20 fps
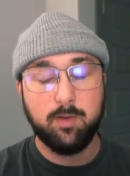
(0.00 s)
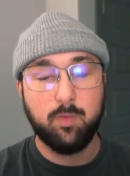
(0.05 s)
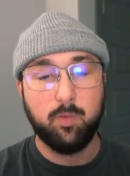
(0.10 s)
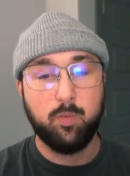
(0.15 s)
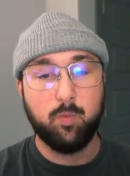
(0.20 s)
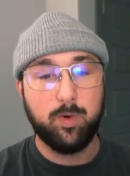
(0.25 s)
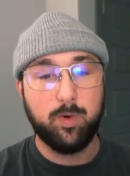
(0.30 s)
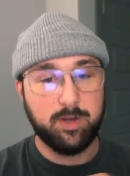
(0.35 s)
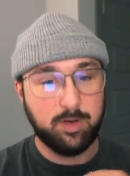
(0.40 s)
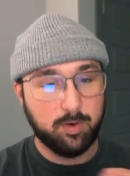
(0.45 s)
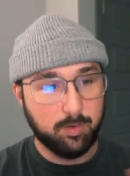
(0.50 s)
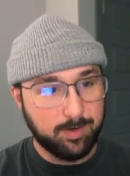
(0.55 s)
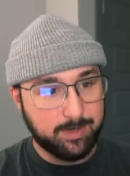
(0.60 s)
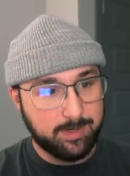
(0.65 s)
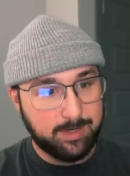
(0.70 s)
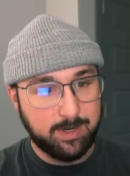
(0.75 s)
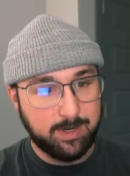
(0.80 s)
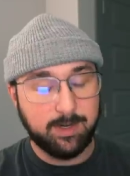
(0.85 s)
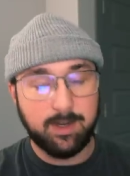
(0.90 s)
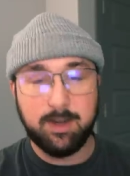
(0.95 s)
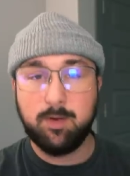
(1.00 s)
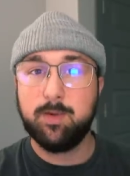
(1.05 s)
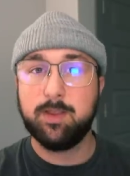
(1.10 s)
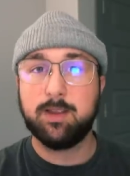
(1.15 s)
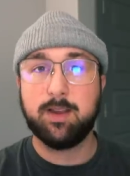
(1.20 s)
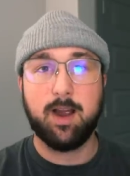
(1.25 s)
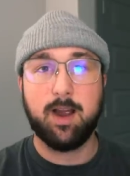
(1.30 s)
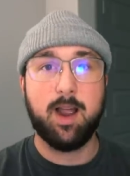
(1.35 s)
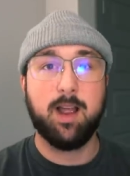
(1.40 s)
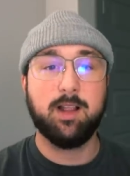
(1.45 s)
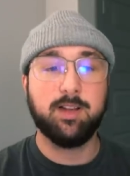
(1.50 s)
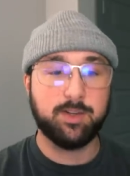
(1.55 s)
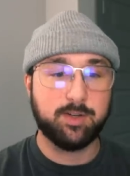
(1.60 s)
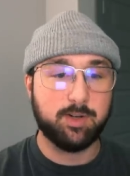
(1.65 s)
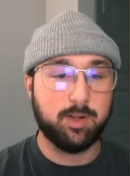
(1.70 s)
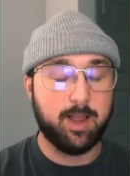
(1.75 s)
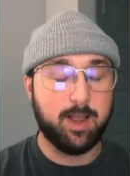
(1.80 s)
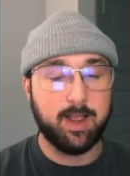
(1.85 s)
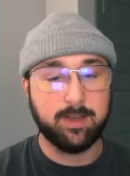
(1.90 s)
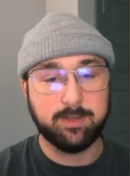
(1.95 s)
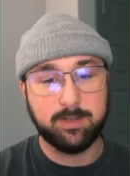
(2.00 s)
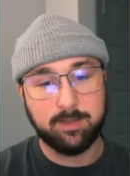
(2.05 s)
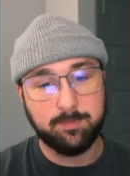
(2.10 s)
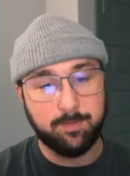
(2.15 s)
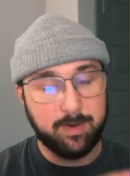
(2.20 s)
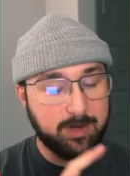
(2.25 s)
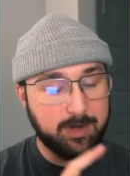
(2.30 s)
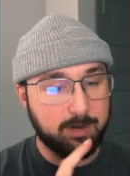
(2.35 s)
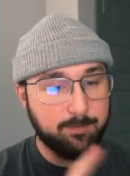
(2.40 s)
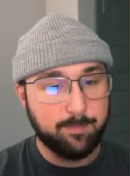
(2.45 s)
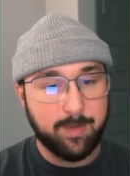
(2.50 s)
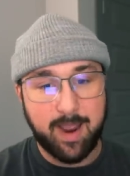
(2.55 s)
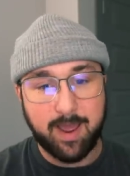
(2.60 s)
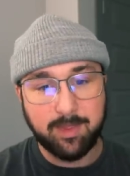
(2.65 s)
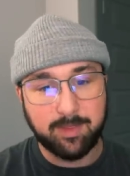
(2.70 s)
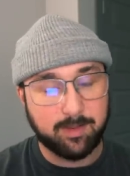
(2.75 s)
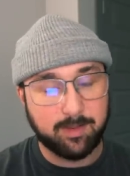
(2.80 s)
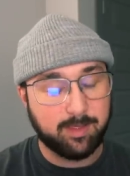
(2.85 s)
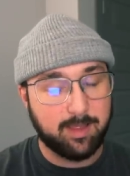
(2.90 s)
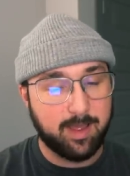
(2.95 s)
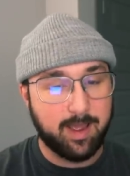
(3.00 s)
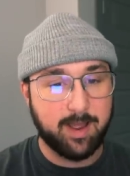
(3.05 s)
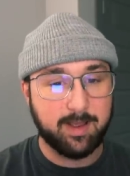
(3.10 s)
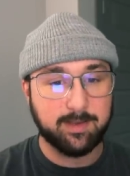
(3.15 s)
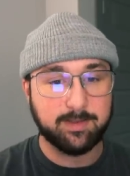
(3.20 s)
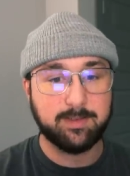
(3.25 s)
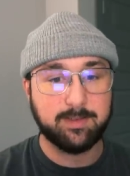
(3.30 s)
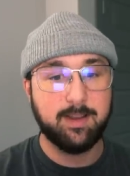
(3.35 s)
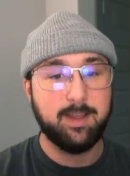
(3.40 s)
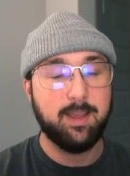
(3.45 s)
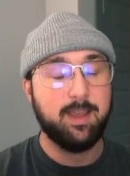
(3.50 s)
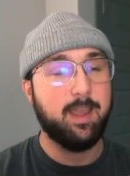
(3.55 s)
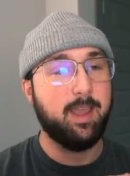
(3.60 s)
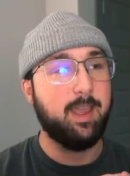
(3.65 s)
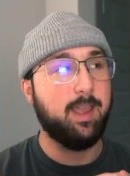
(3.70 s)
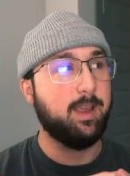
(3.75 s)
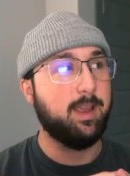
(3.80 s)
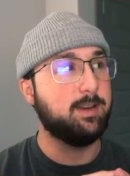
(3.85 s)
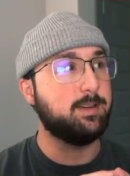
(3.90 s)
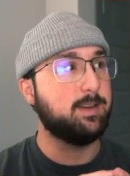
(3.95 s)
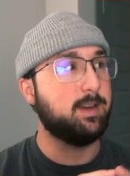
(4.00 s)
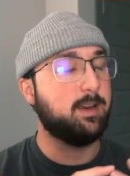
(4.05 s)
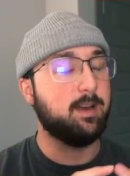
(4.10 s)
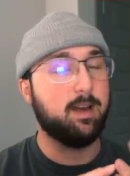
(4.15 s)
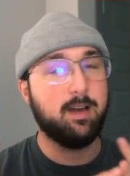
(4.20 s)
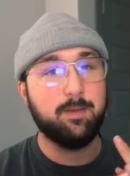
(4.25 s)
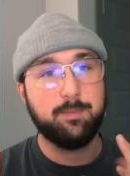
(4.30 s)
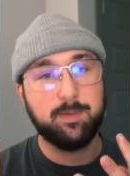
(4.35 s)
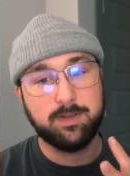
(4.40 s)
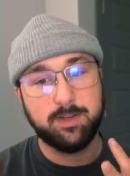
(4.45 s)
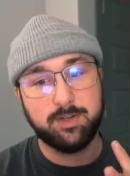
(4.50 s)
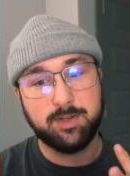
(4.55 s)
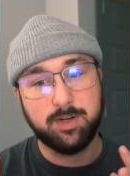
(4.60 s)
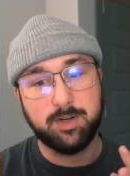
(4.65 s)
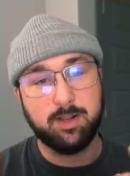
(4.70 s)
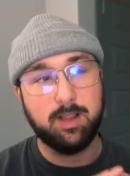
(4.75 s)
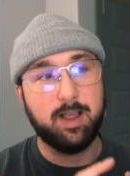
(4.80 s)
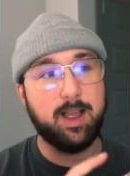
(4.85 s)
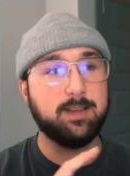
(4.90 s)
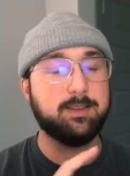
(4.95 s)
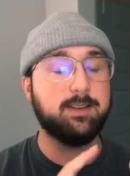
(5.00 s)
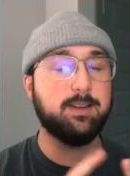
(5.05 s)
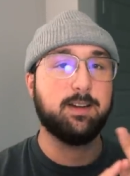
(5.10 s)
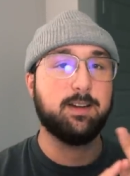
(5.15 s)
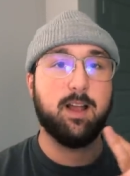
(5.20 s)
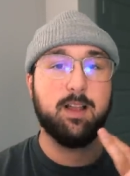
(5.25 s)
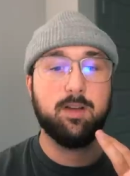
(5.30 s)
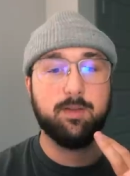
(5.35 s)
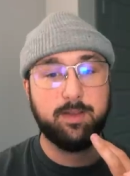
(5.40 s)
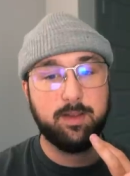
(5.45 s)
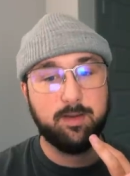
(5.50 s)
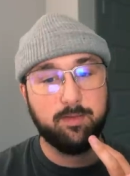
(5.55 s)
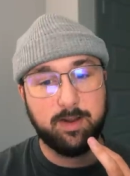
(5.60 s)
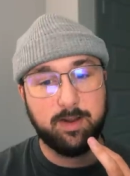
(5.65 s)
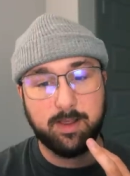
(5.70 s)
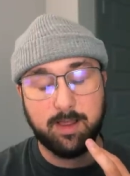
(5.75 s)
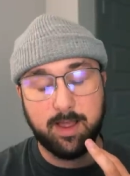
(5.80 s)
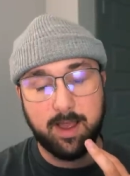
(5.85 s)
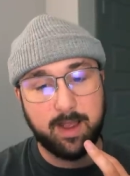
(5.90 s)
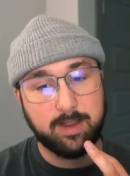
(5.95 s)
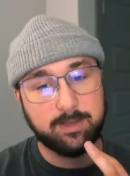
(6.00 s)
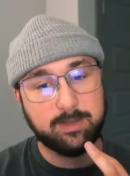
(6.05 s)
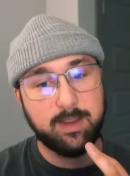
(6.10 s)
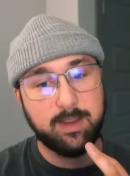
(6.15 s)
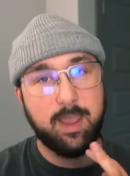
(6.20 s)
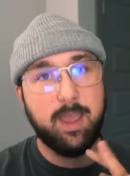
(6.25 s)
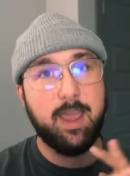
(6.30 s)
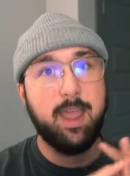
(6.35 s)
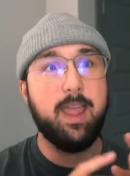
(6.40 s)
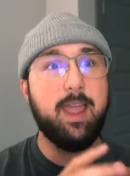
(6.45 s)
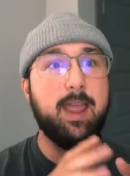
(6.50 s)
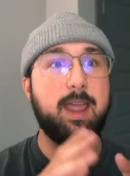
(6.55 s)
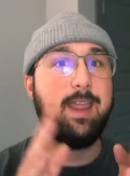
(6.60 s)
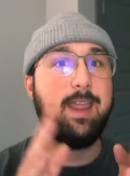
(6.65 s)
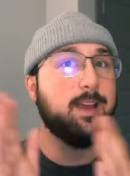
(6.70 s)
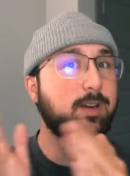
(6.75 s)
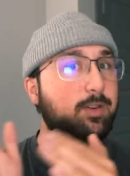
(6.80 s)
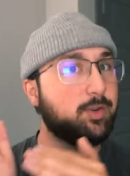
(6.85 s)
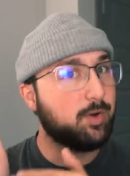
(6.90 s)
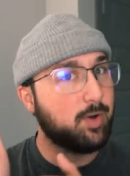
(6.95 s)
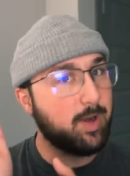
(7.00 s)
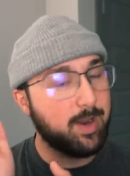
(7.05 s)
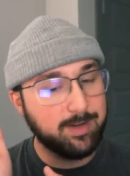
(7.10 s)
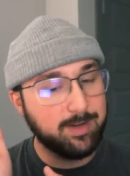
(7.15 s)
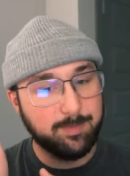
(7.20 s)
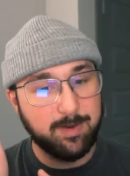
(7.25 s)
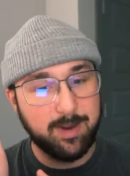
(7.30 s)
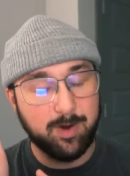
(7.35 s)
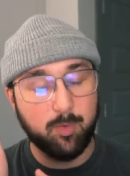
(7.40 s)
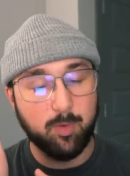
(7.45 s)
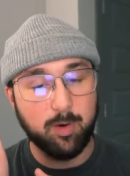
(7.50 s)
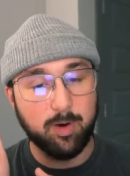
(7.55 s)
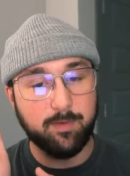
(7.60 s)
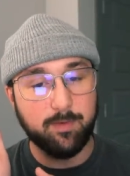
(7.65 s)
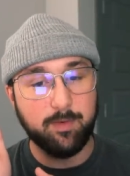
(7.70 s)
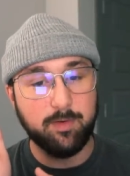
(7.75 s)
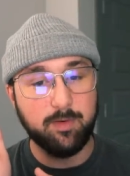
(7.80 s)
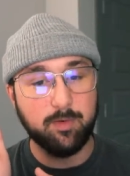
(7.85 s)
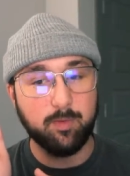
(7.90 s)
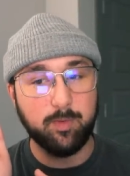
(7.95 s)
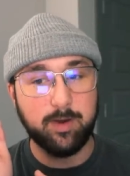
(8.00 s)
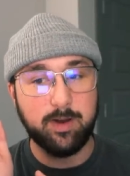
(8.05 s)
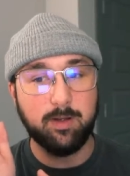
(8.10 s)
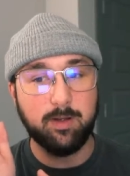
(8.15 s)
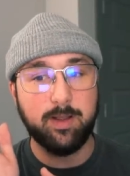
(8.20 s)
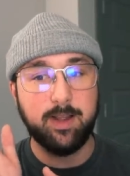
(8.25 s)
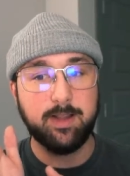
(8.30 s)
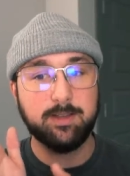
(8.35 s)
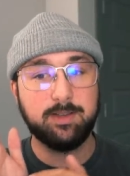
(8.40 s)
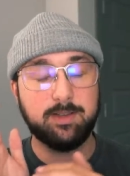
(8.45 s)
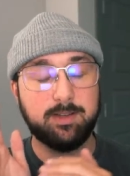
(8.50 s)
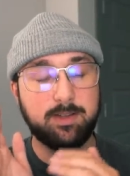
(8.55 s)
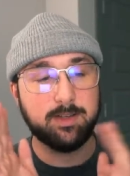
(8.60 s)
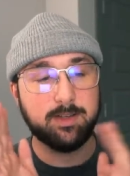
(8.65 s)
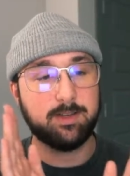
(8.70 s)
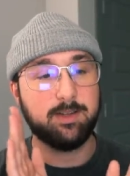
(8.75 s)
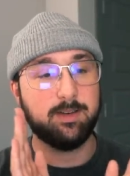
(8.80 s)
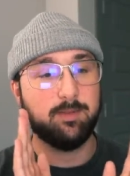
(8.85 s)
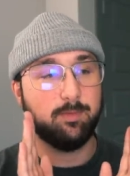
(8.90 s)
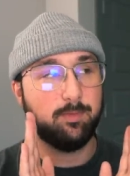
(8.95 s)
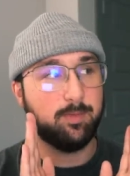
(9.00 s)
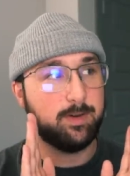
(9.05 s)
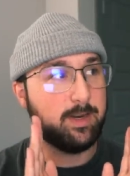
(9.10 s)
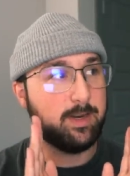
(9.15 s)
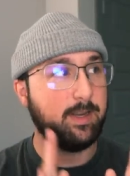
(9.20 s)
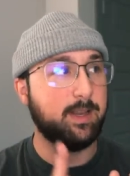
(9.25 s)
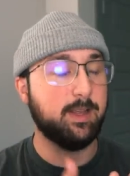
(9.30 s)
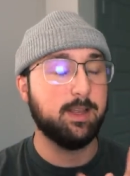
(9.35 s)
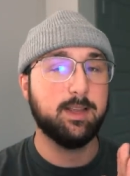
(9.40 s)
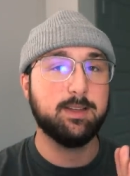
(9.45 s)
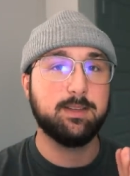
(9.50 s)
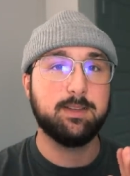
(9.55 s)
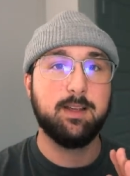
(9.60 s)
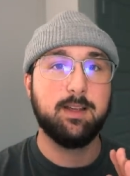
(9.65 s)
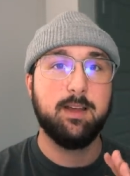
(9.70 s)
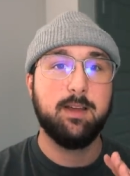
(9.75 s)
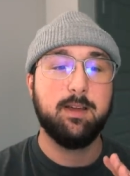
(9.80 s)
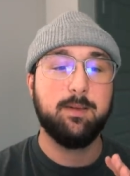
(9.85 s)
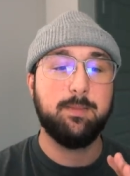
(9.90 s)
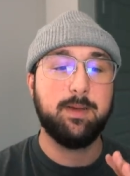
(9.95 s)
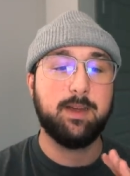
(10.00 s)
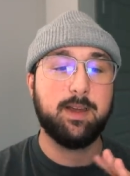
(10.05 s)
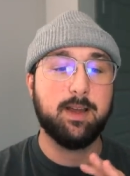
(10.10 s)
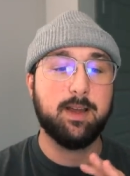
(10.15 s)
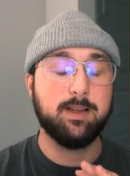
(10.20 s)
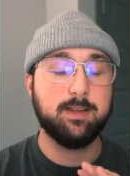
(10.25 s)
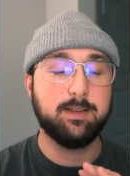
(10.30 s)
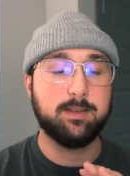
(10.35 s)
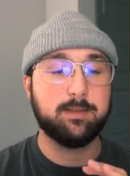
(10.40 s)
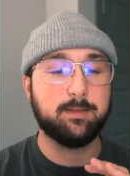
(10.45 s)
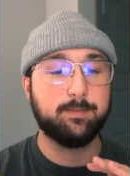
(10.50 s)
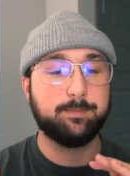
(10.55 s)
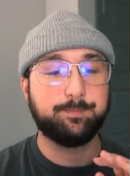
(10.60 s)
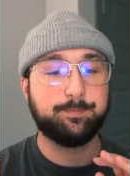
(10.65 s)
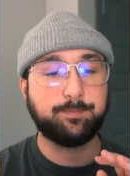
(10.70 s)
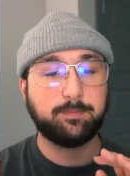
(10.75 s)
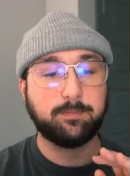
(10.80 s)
When you're dealing with college classes, being in math class and a composition class and a color theory class and trying to make work for your reel, it's just ridiculous because